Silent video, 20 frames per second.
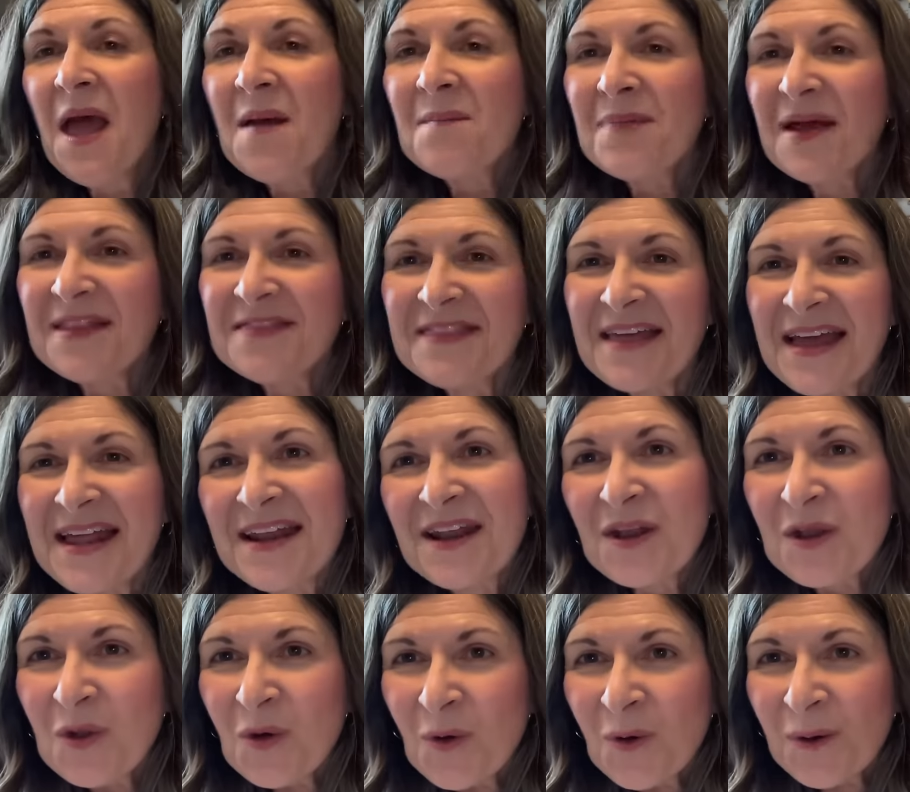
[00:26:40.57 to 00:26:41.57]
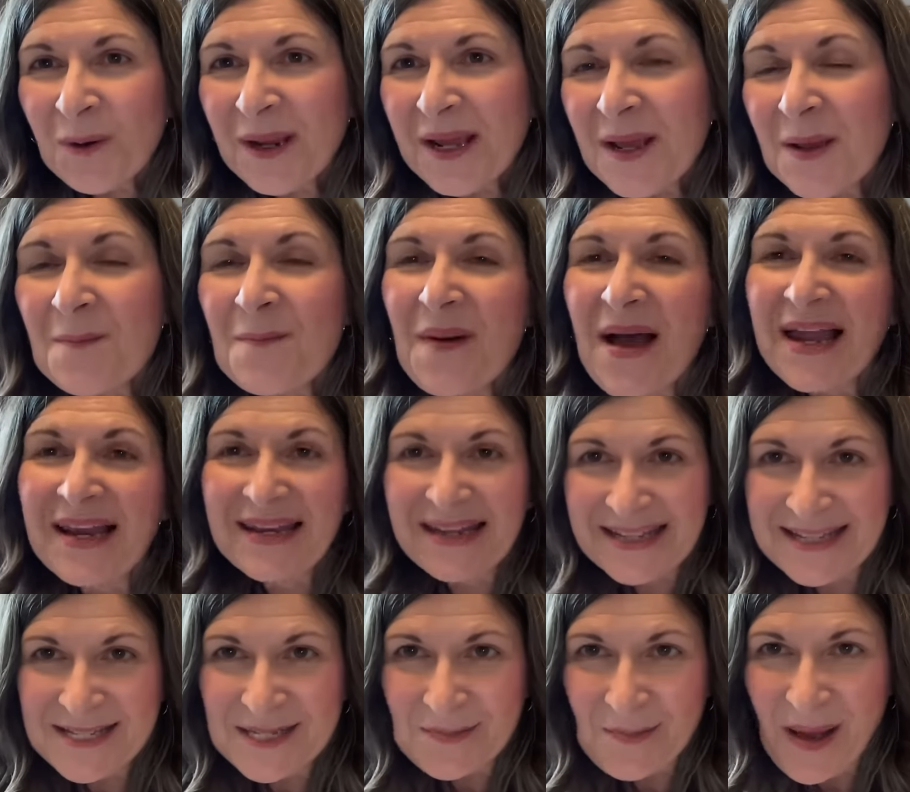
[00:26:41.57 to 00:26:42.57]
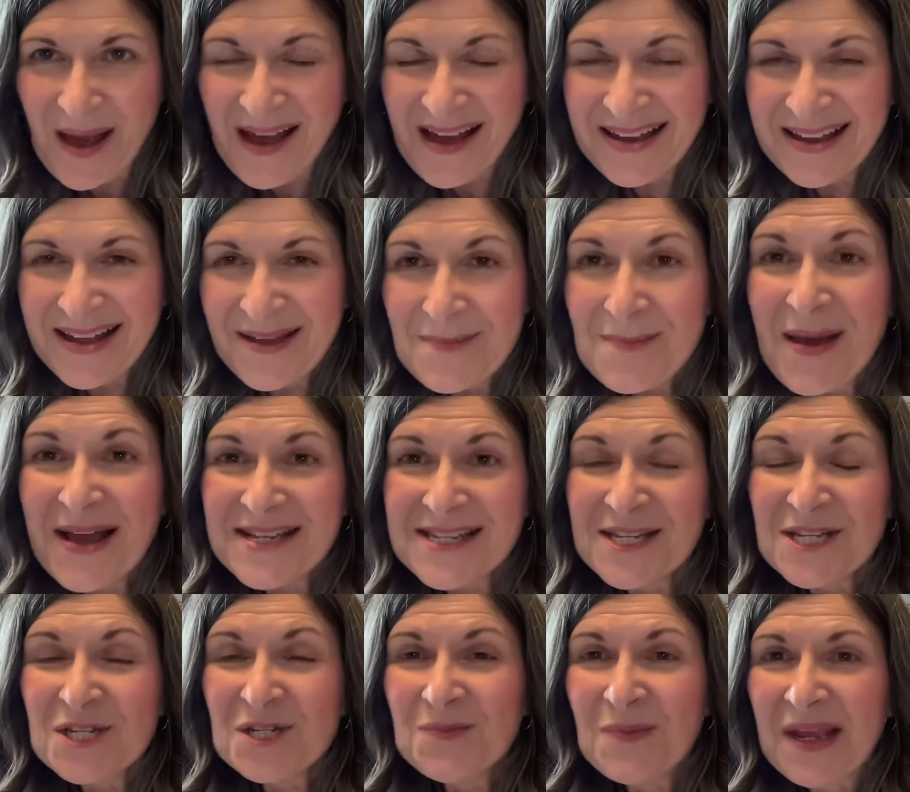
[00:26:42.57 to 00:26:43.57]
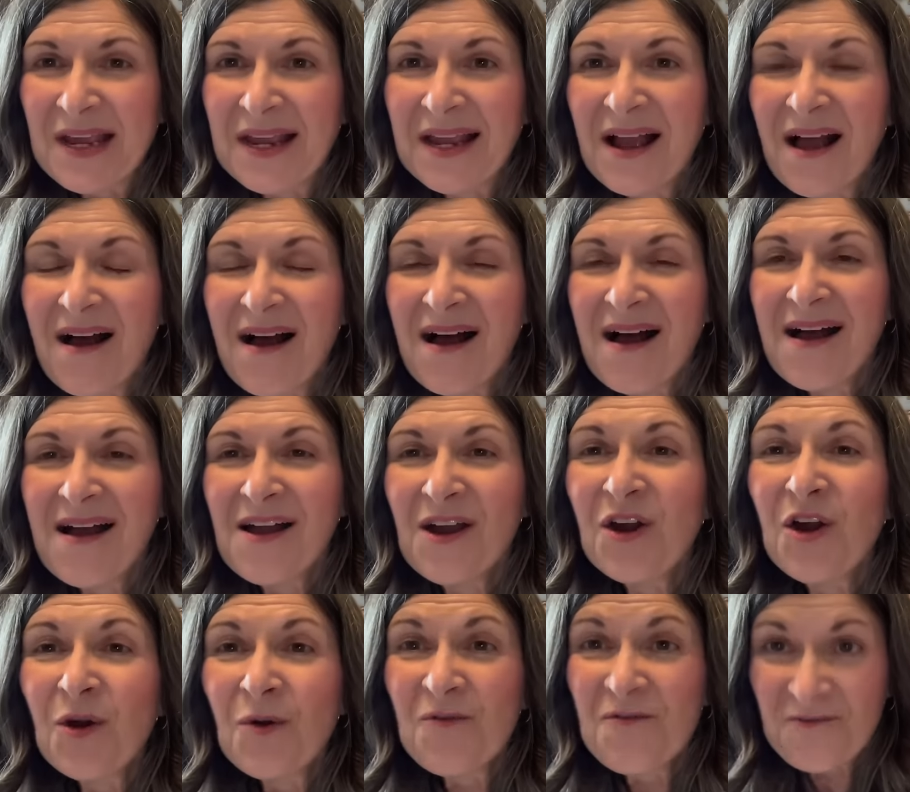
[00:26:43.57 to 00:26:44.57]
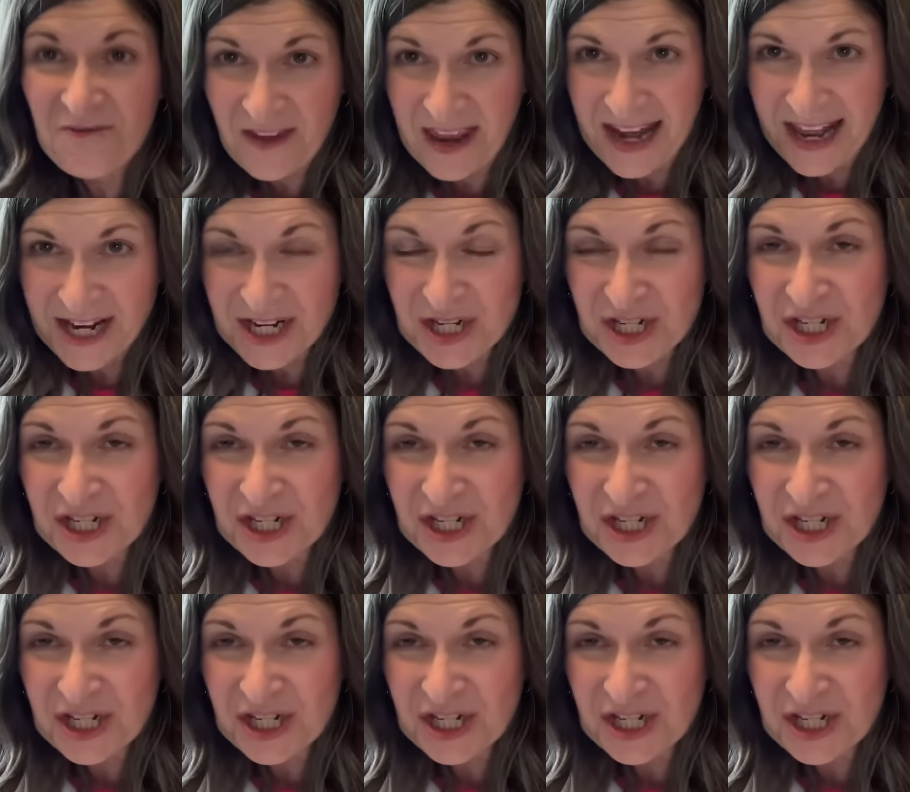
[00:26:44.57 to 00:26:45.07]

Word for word: But then Lori Bylsma messaged me uh, her finish.